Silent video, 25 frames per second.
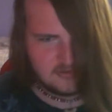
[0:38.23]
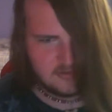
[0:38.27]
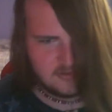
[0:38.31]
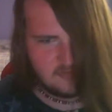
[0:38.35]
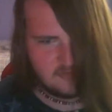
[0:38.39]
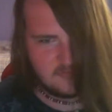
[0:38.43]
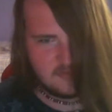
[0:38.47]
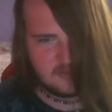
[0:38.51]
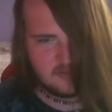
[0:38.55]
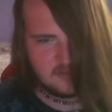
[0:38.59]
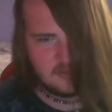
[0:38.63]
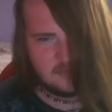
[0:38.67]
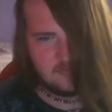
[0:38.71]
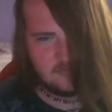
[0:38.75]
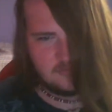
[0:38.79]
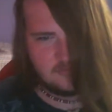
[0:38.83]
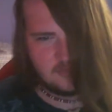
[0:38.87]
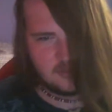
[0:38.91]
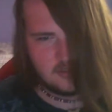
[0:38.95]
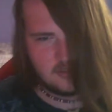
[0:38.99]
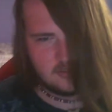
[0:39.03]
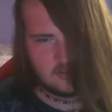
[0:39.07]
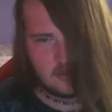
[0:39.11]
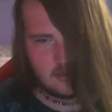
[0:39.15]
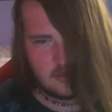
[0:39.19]
all this different
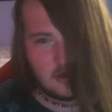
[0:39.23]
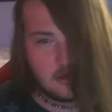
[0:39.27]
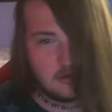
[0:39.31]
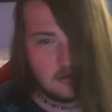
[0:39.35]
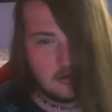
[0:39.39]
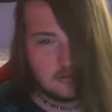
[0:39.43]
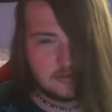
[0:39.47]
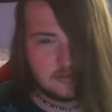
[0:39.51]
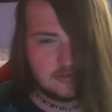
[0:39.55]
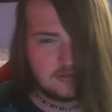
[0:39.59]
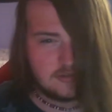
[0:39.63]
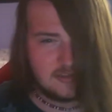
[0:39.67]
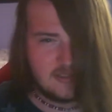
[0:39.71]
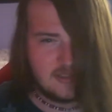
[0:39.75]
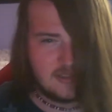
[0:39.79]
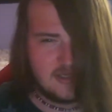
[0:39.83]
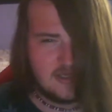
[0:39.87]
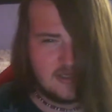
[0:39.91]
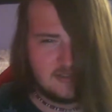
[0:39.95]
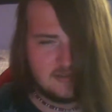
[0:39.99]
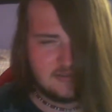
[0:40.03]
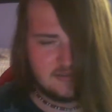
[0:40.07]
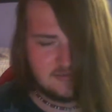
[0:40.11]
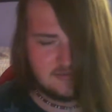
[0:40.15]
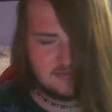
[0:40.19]
stuff, and dogs and
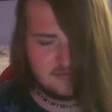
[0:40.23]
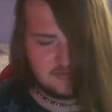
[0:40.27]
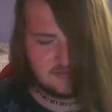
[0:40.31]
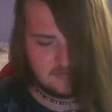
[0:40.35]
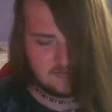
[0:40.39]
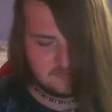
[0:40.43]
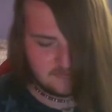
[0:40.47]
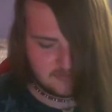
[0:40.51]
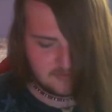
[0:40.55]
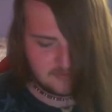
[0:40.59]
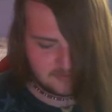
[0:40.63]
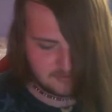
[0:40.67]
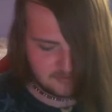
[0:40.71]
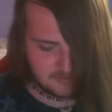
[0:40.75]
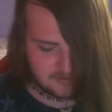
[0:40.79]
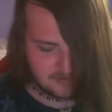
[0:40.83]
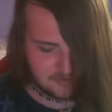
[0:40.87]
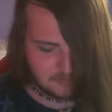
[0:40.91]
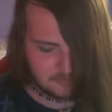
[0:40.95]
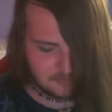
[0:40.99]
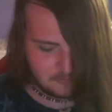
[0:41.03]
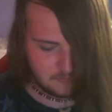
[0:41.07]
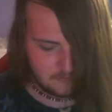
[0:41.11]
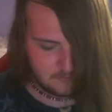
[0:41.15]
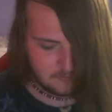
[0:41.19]
cats and stuff like
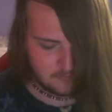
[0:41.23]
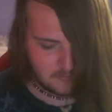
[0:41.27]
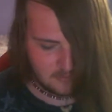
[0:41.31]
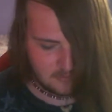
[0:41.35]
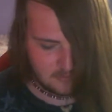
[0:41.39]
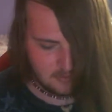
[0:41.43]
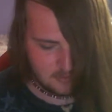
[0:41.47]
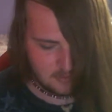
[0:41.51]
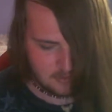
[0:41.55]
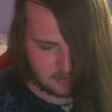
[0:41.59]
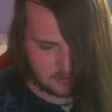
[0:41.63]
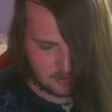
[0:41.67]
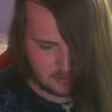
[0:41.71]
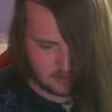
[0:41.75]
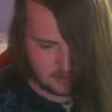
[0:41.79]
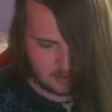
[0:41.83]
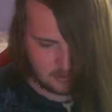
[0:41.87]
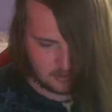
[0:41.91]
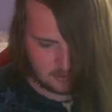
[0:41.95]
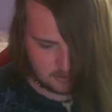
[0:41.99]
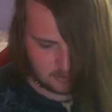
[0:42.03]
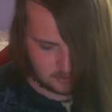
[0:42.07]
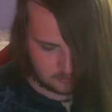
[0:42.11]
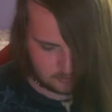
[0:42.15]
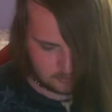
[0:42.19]
that.
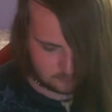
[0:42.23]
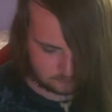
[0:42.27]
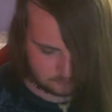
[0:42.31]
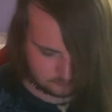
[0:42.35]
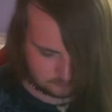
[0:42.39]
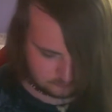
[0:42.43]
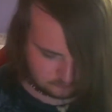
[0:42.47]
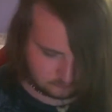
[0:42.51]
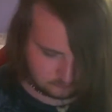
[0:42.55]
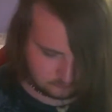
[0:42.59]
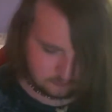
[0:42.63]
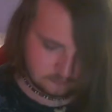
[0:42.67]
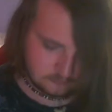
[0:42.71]
And,